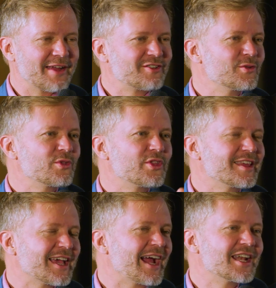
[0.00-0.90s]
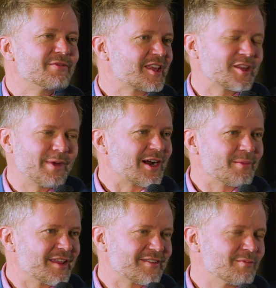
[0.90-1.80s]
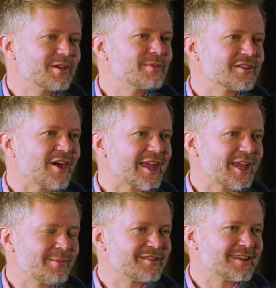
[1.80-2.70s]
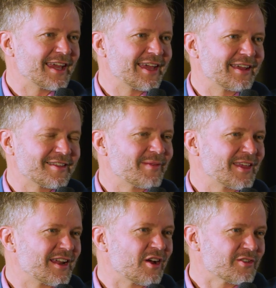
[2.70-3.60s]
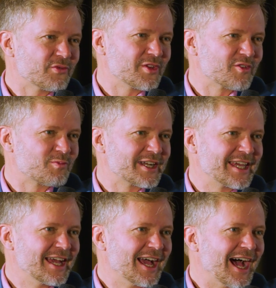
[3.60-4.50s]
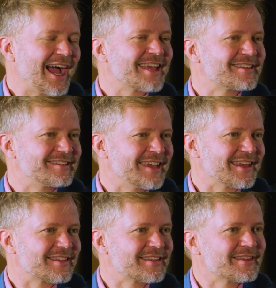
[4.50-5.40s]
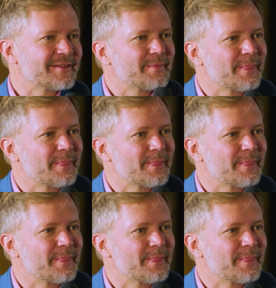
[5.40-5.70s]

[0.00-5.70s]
do the kind of experiments that we've been talking about today, and something that also feels pretty high stakes?